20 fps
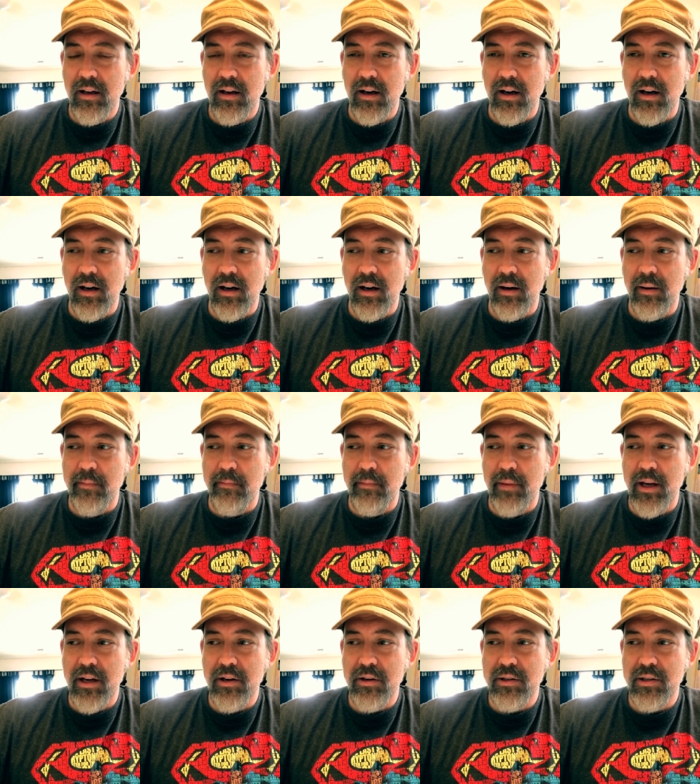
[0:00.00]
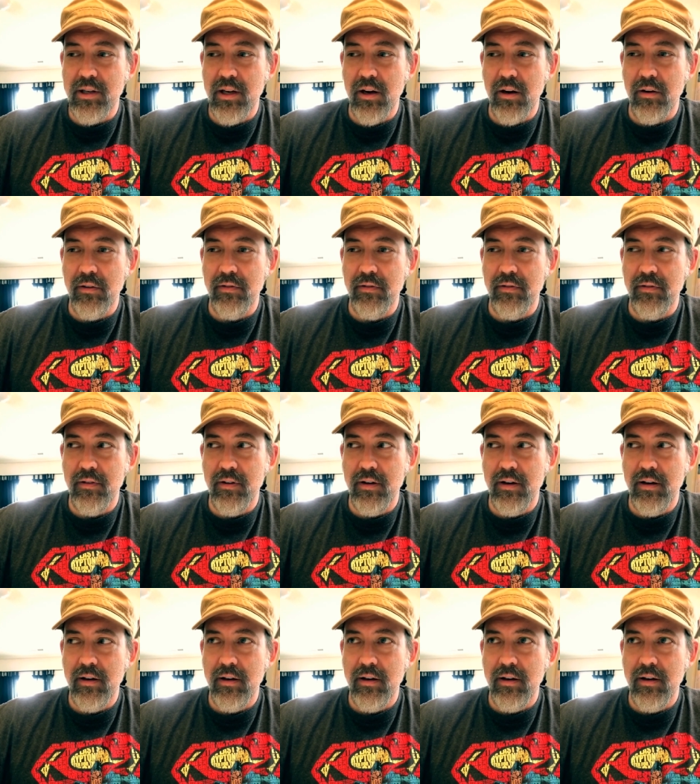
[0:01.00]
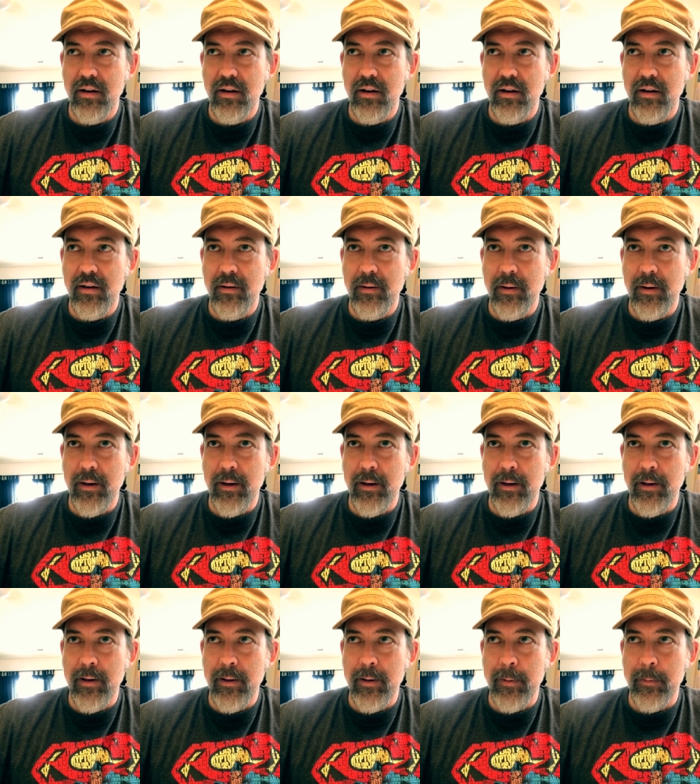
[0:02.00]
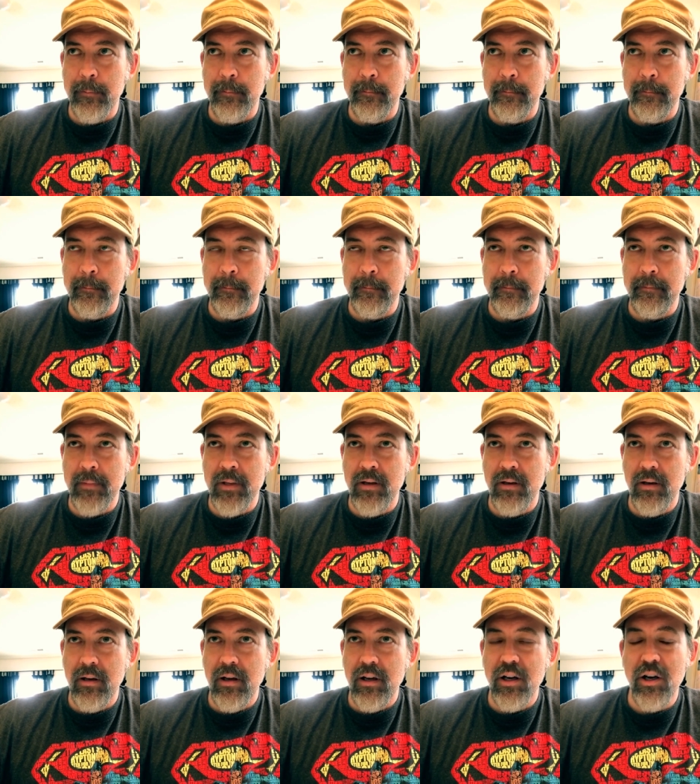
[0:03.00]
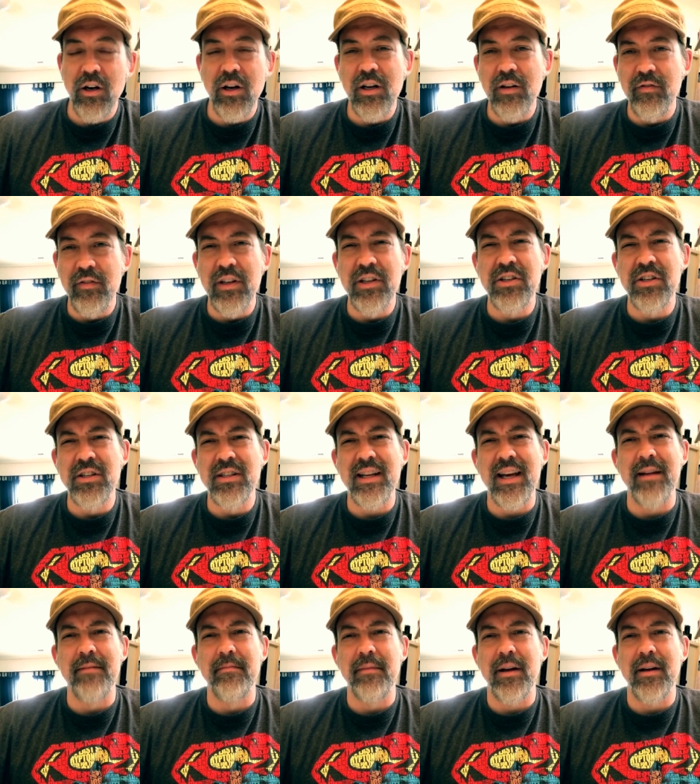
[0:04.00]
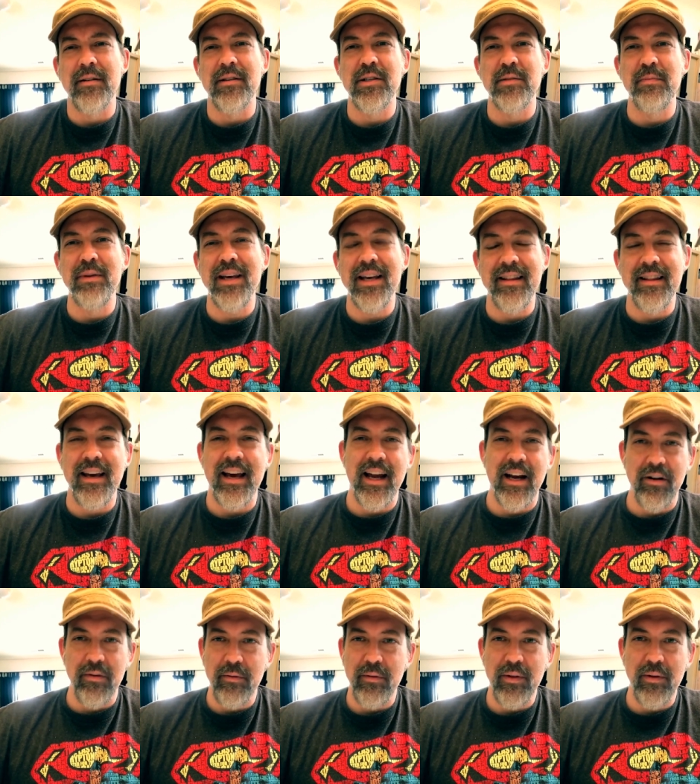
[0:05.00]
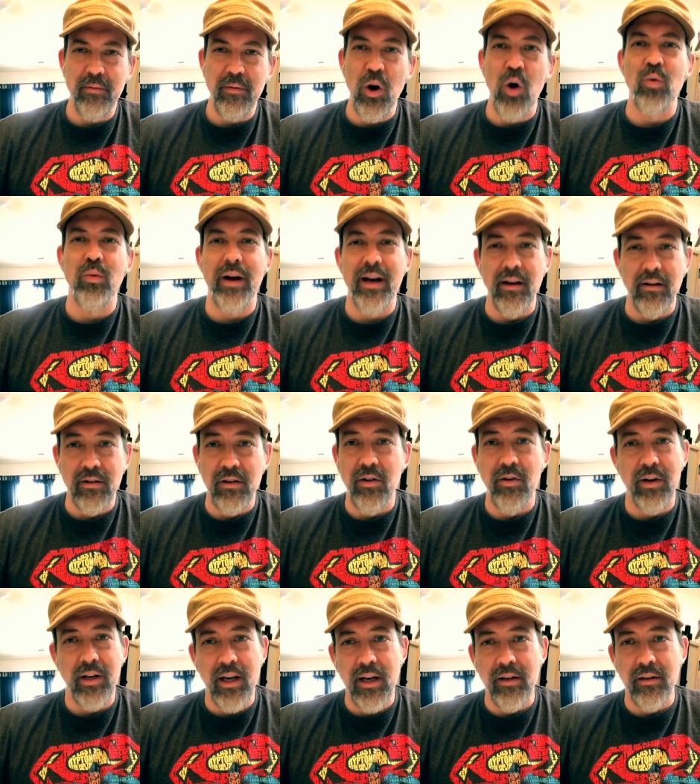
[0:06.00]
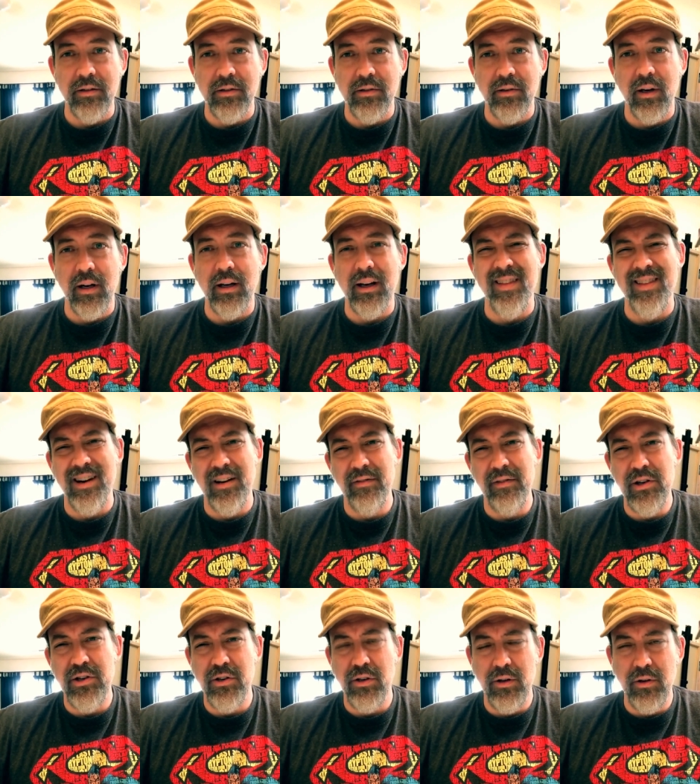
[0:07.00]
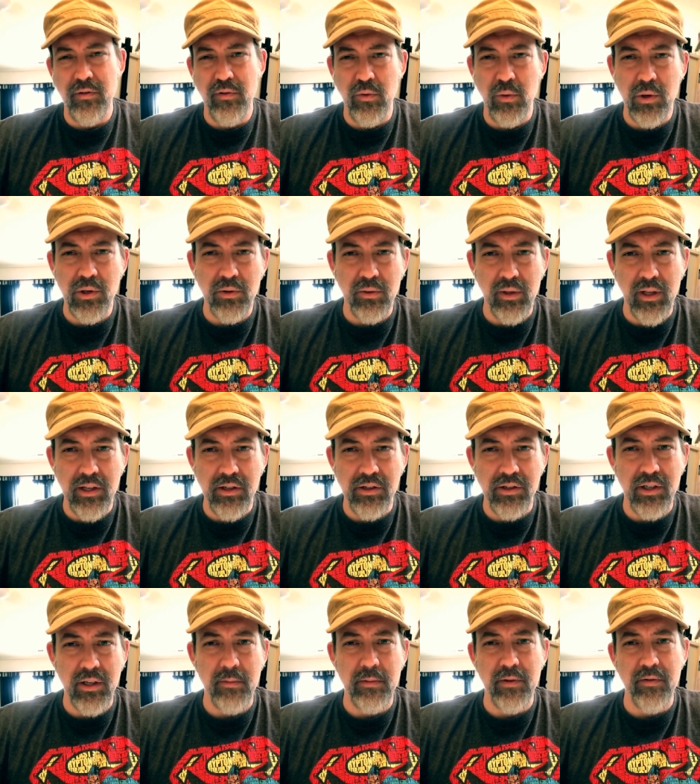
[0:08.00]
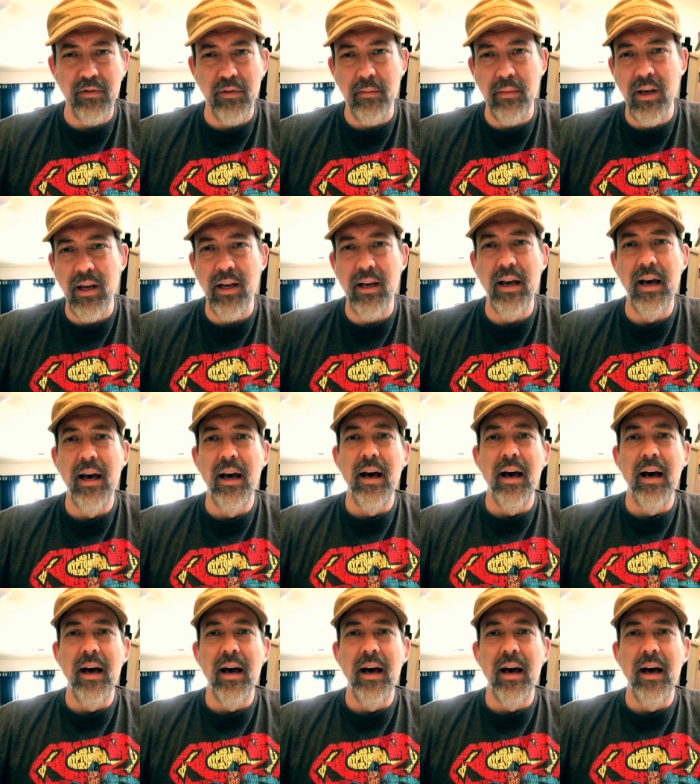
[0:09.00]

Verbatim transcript: uh, make yourself, um, go to conventions and, and just be in the air around creators, right? And then eventually you forge relationships. And for me,